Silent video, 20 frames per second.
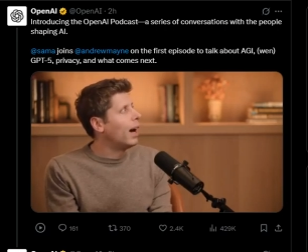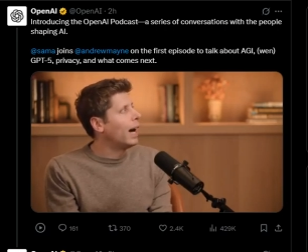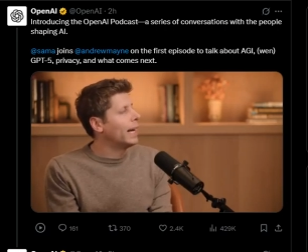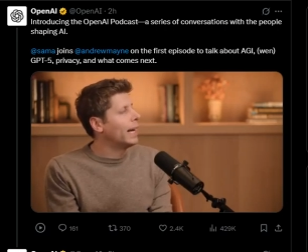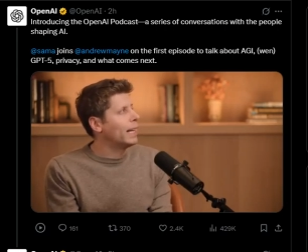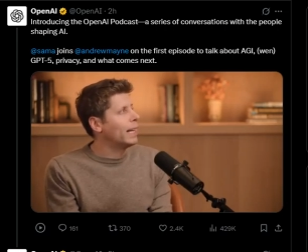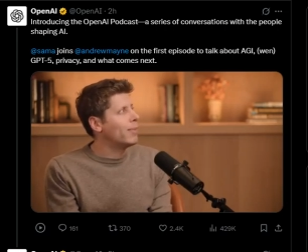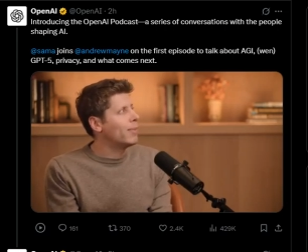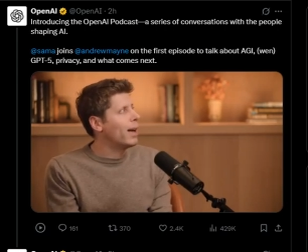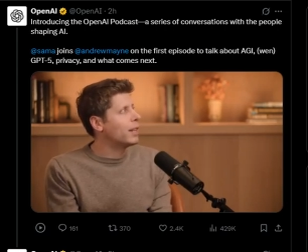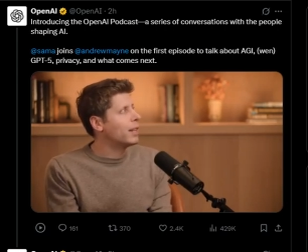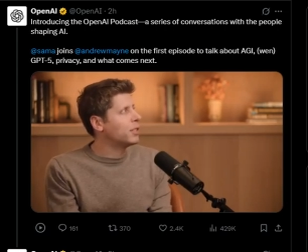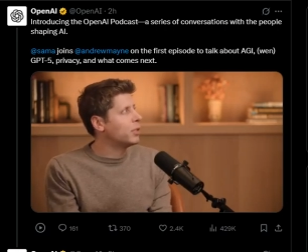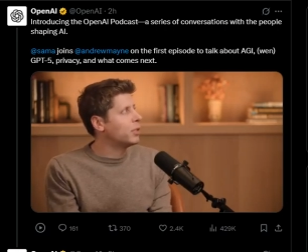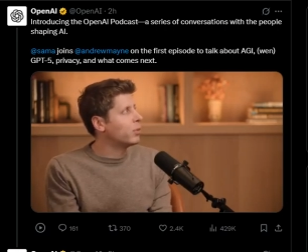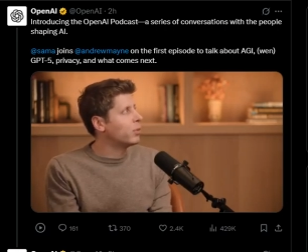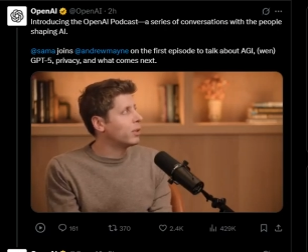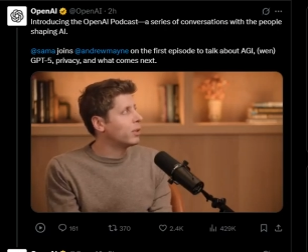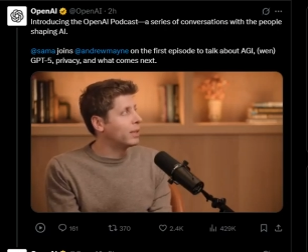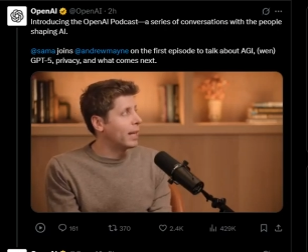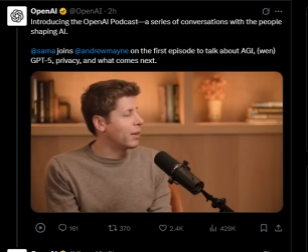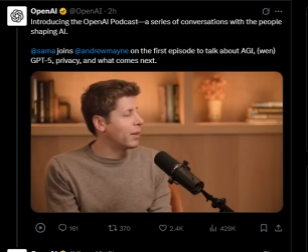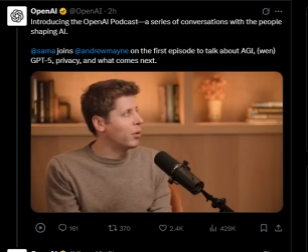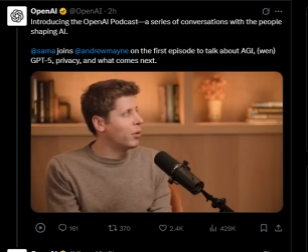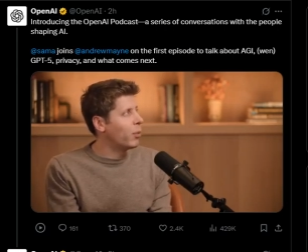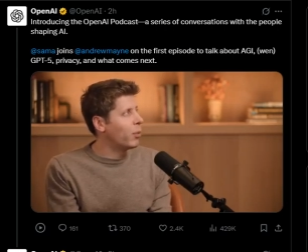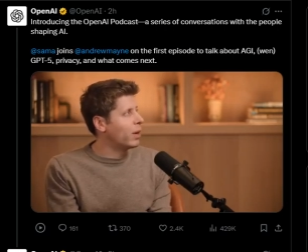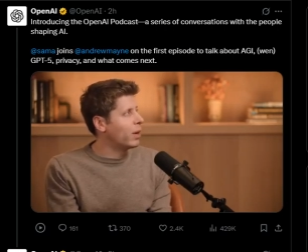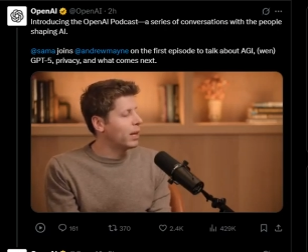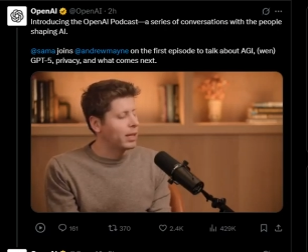I can imagine a world, I don't
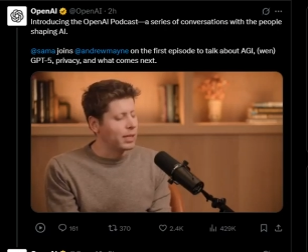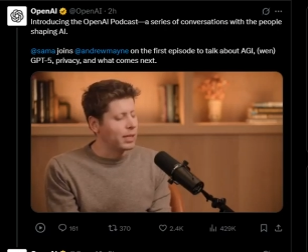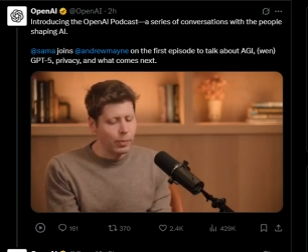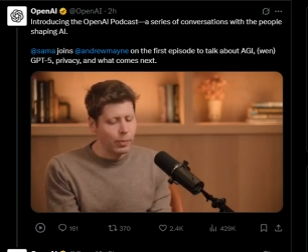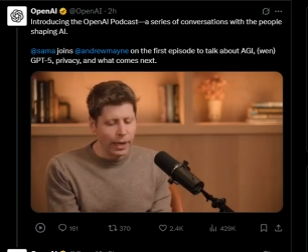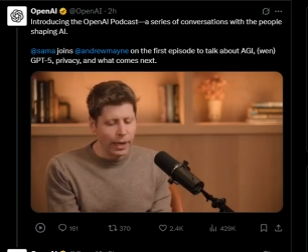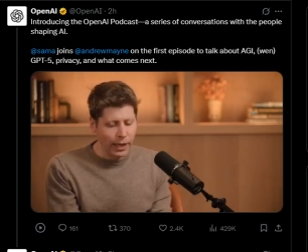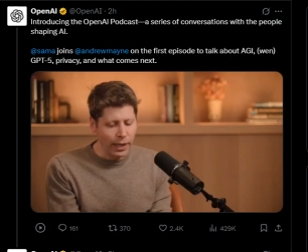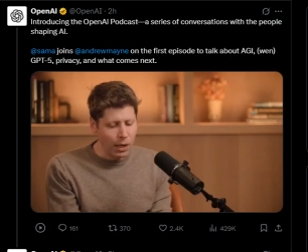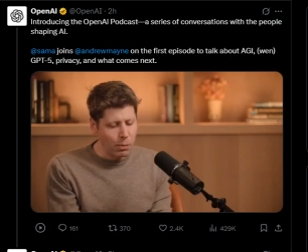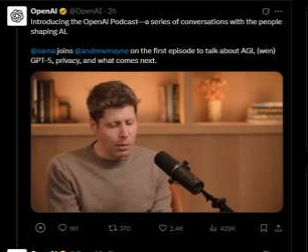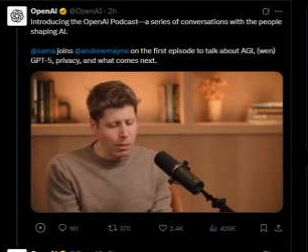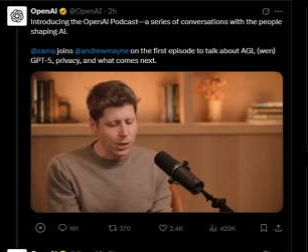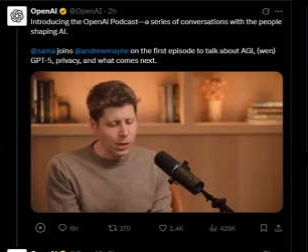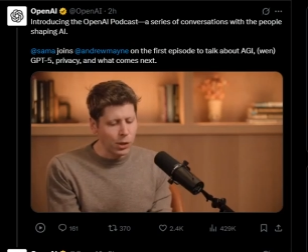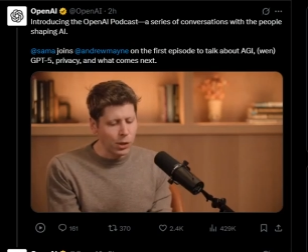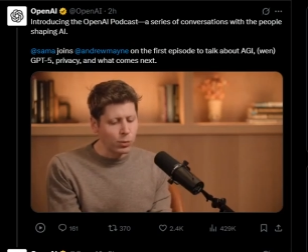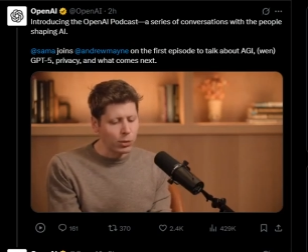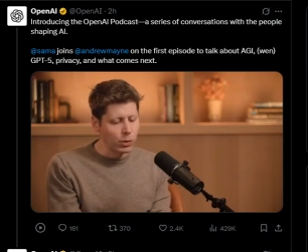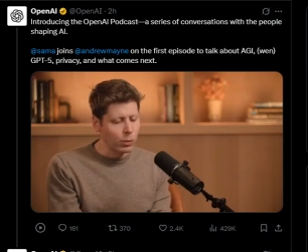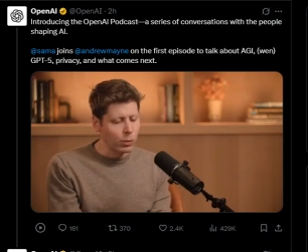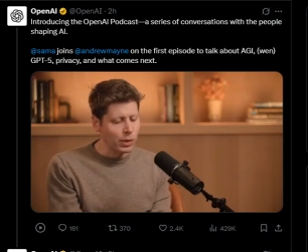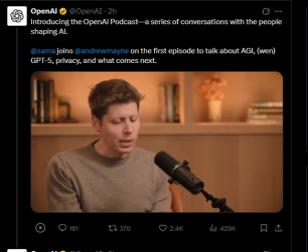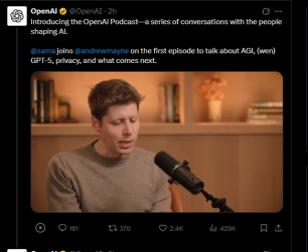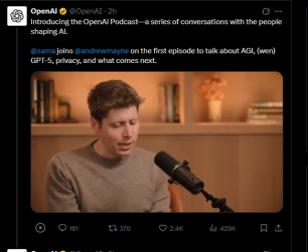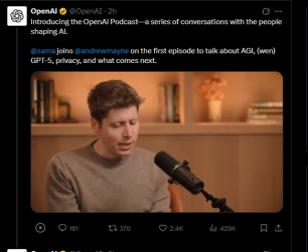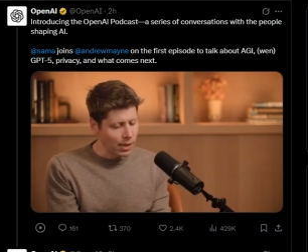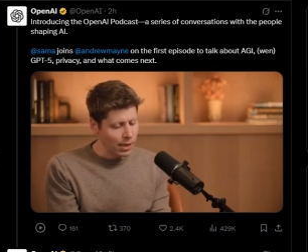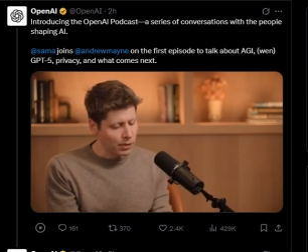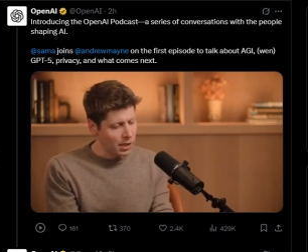know what it is, but I can imagine a world where we
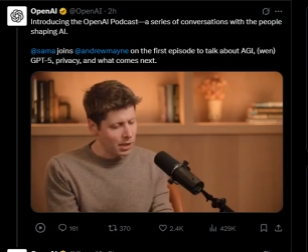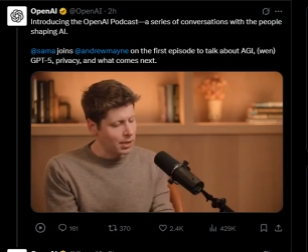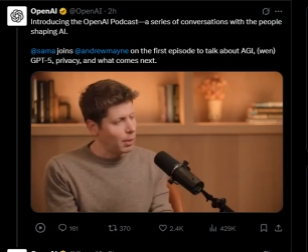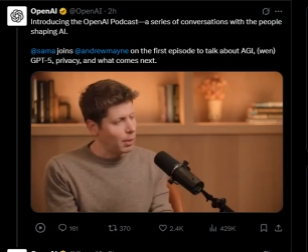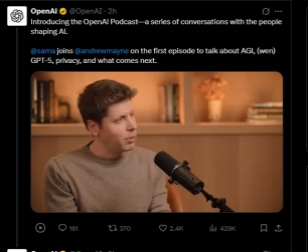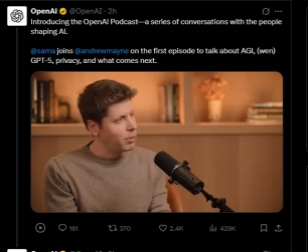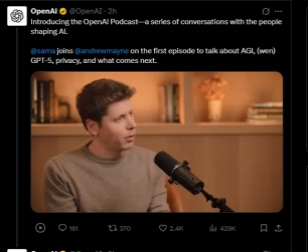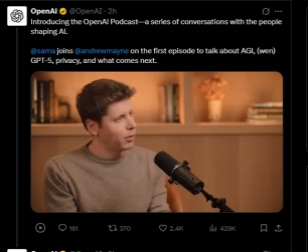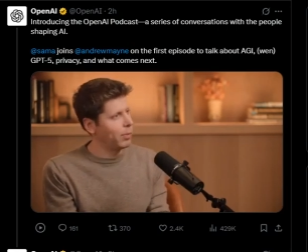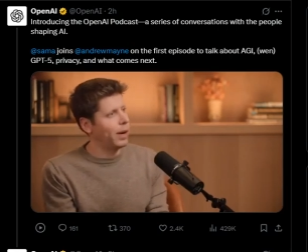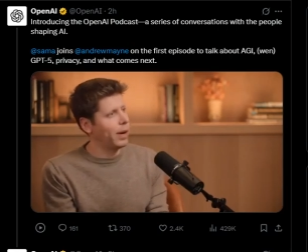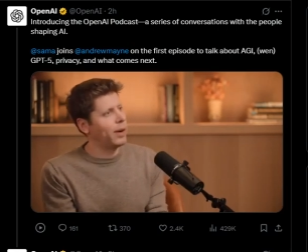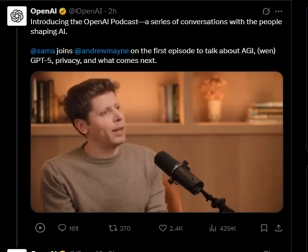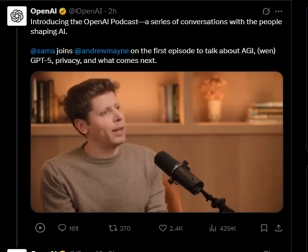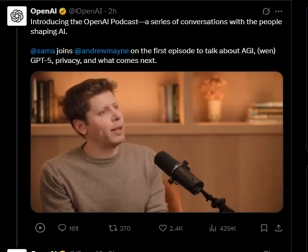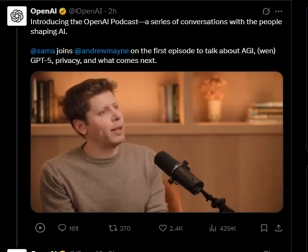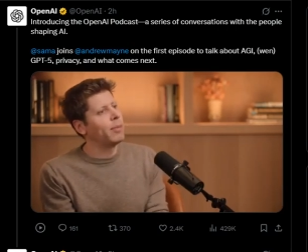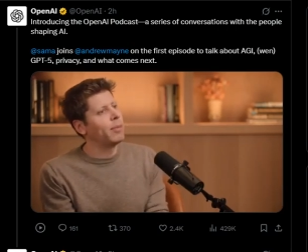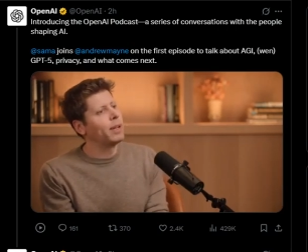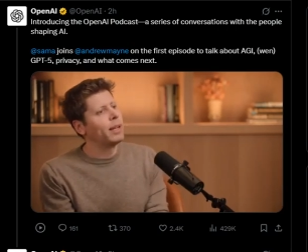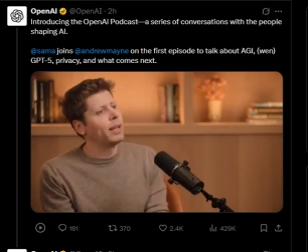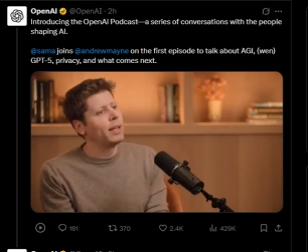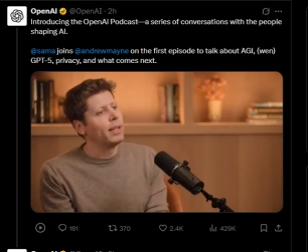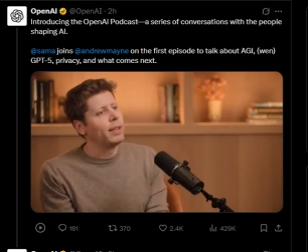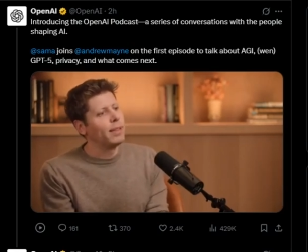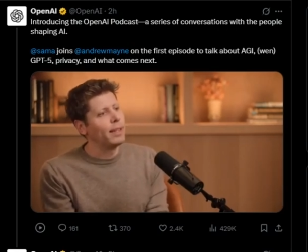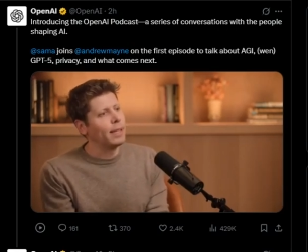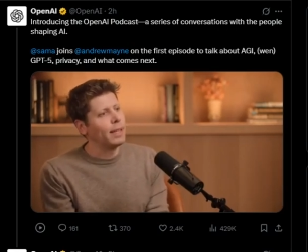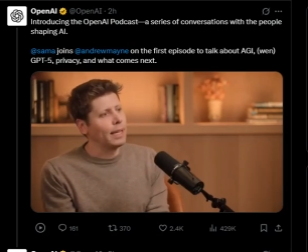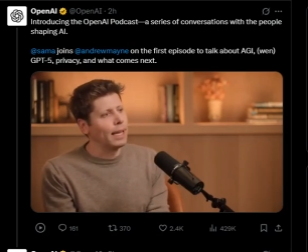discover some new paradigm
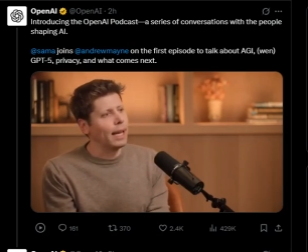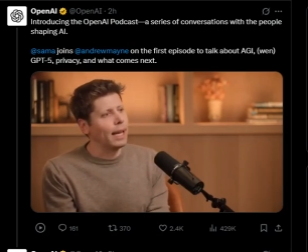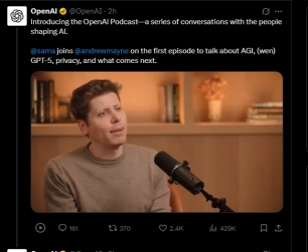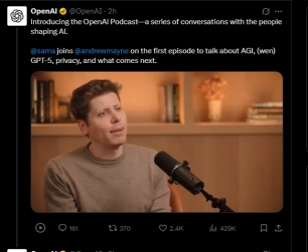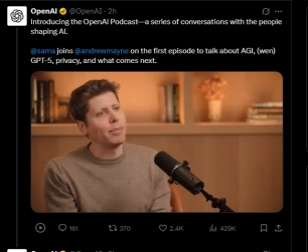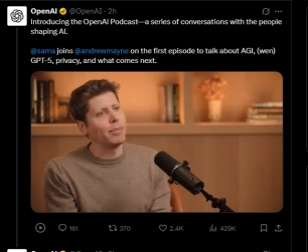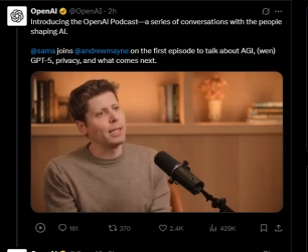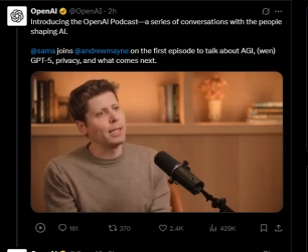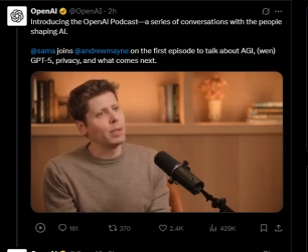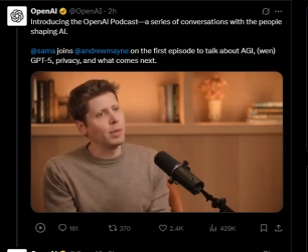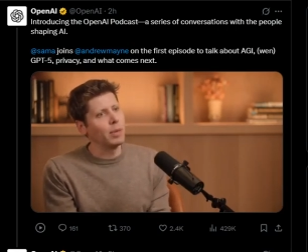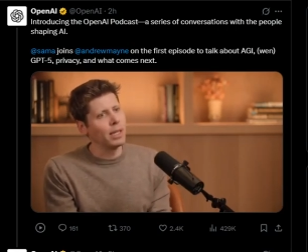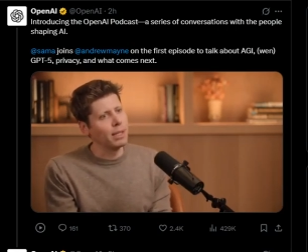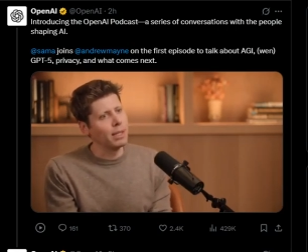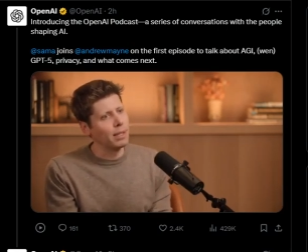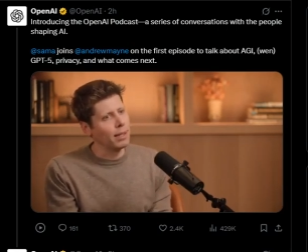that again means we